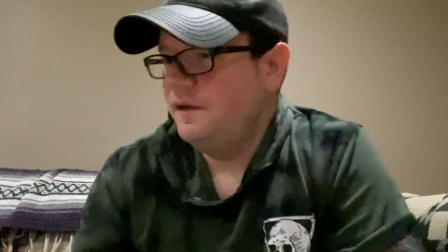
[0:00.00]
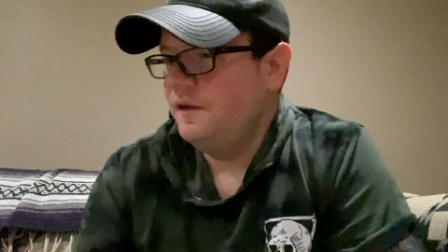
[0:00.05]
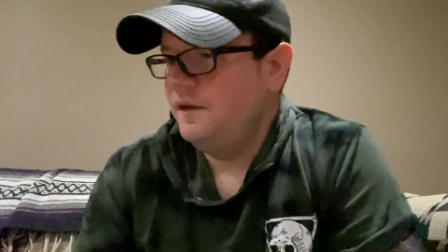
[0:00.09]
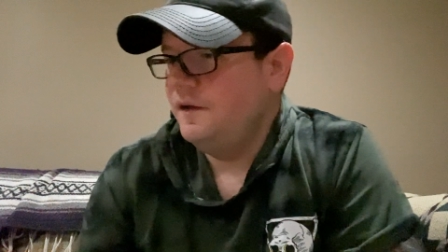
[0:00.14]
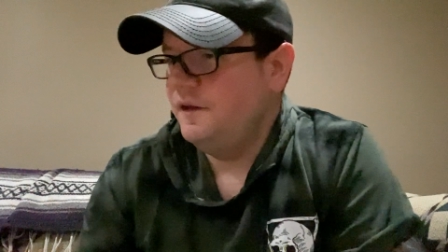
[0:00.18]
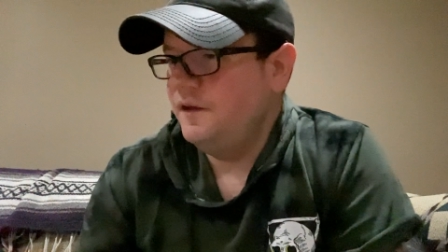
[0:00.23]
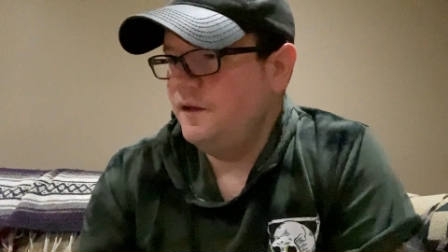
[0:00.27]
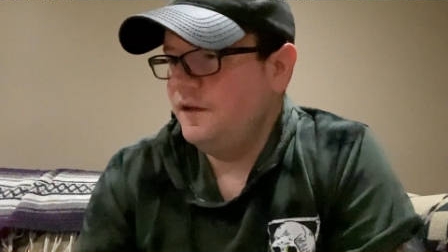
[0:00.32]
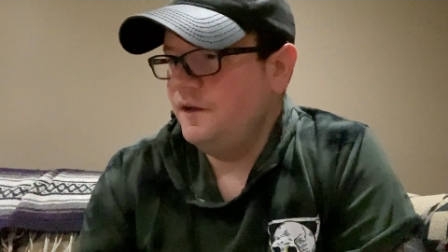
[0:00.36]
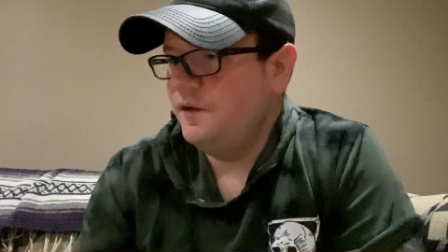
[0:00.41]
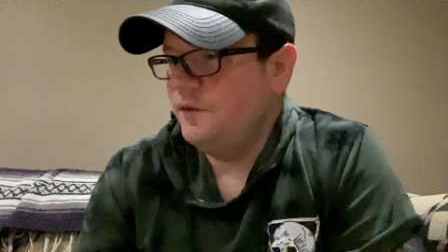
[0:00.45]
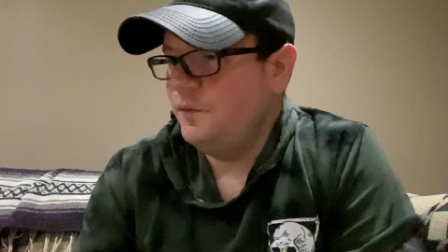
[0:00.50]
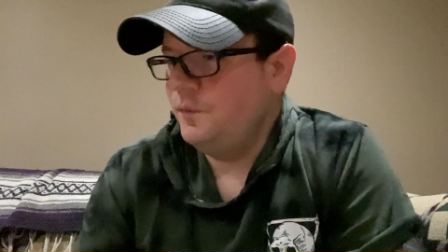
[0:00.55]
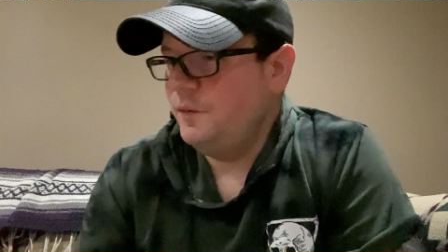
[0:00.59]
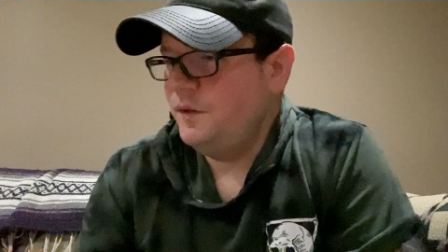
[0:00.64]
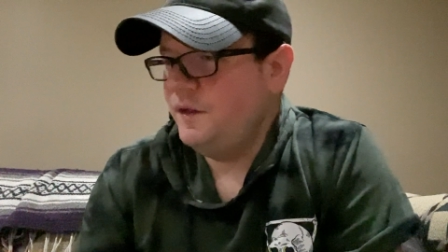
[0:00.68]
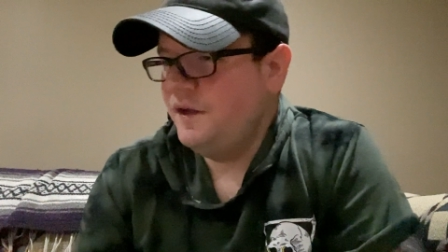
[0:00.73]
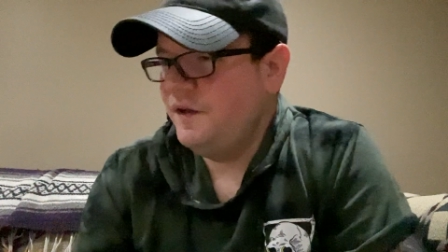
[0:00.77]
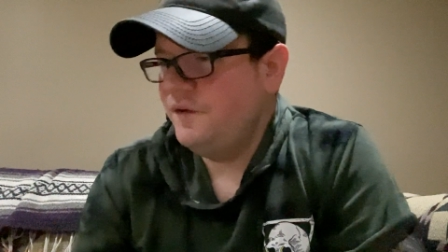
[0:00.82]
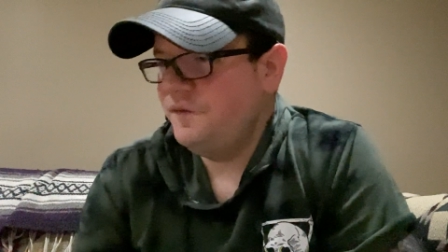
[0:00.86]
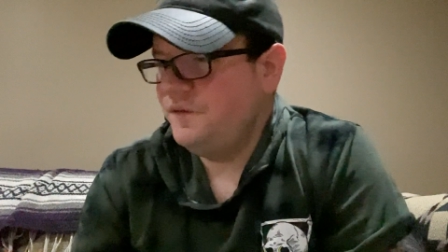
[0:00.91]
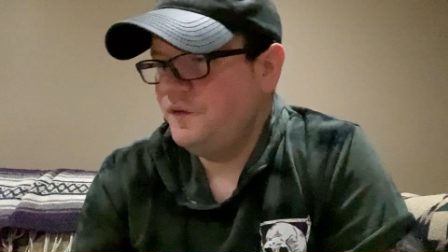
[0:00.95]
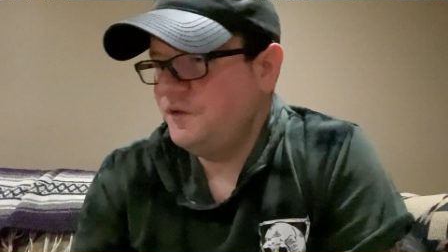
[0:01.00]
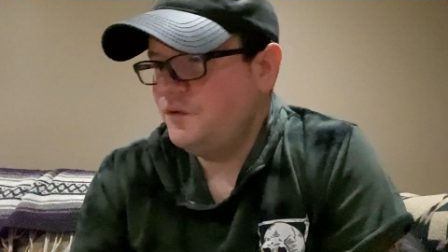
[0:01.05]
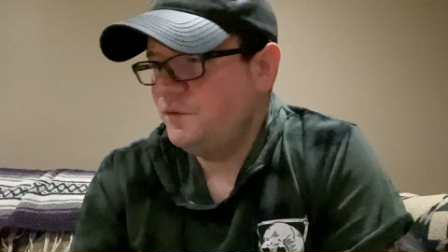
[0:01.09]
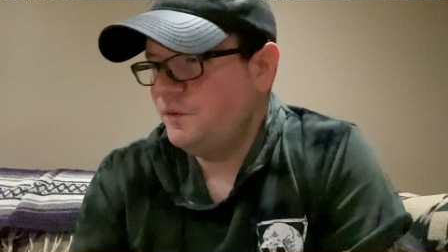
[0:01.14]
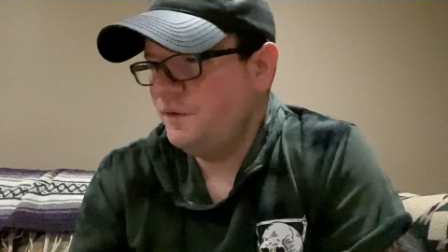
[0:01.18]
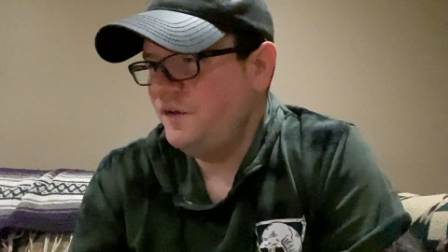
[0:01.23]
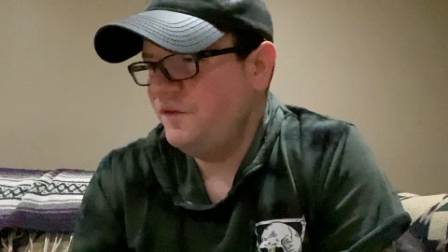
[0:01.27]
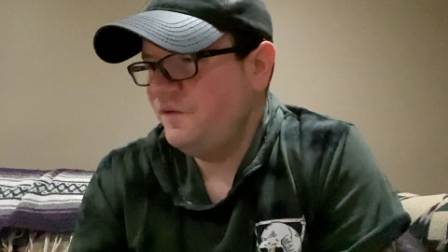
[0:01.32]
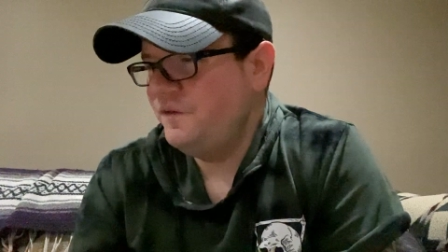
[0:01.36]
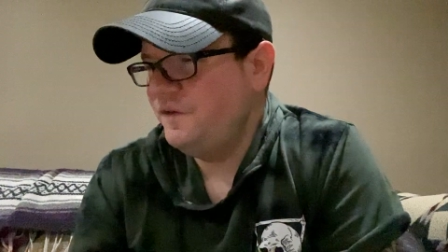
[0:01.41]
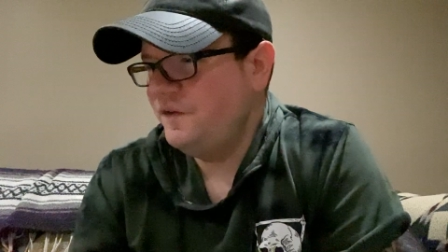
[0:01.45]
Uh, we have the
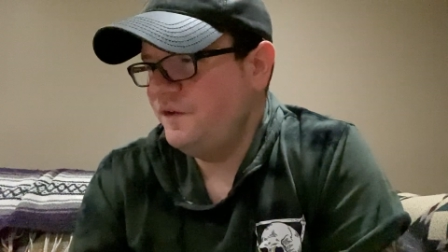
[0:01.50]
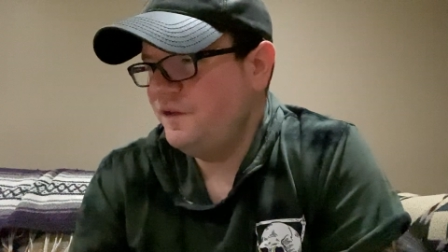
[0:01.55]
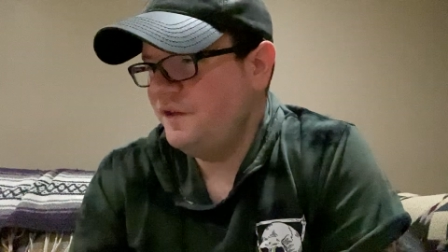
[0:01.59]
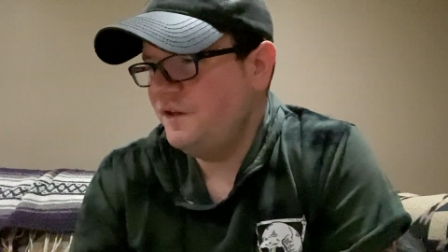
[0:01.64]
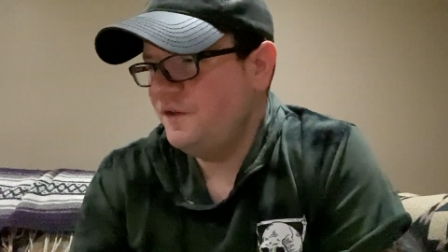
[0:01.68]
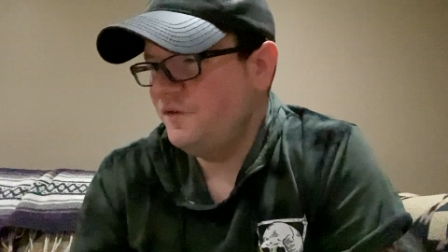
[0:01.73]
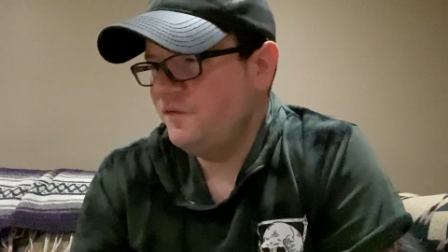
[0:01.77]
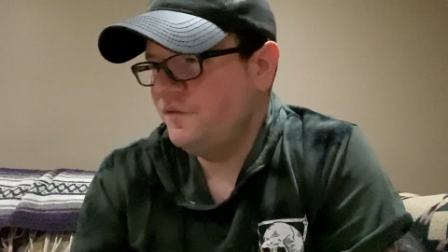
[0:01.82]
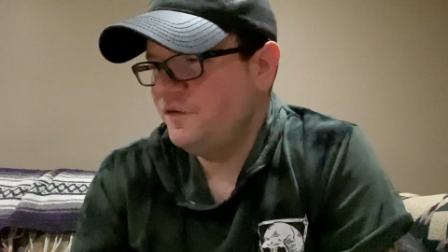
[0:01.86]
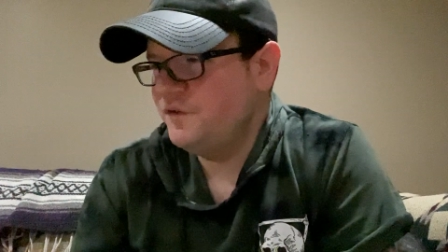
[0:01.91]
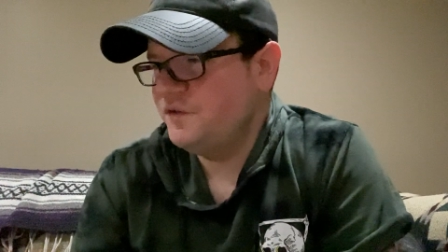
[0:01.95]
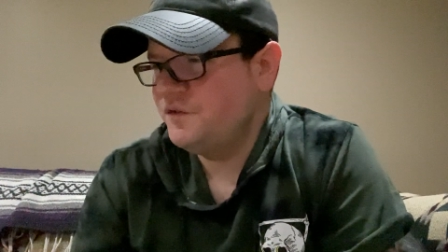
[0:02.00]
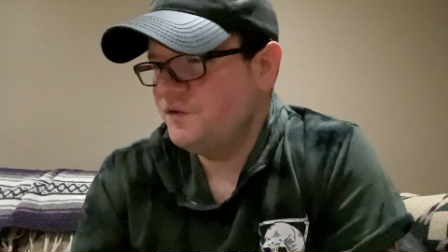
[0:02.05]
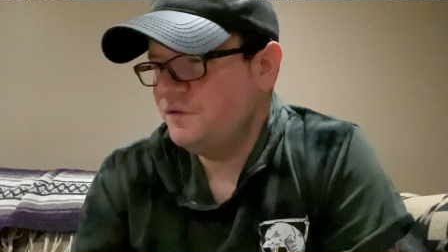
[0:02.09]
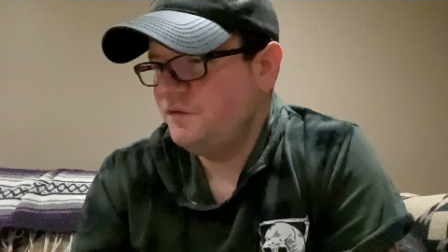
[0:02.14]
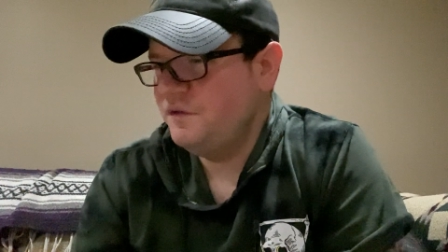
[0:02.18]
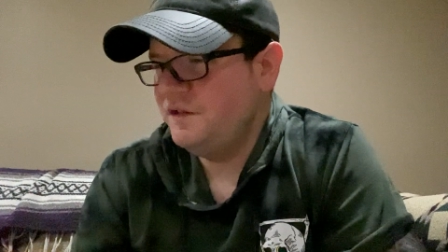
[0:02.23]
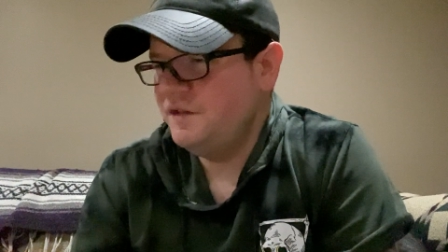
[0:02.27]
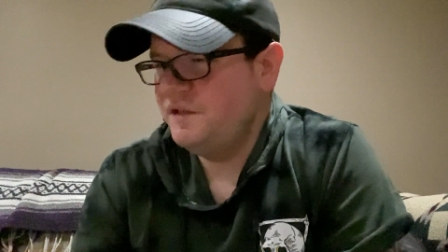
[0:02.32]
25th anniversary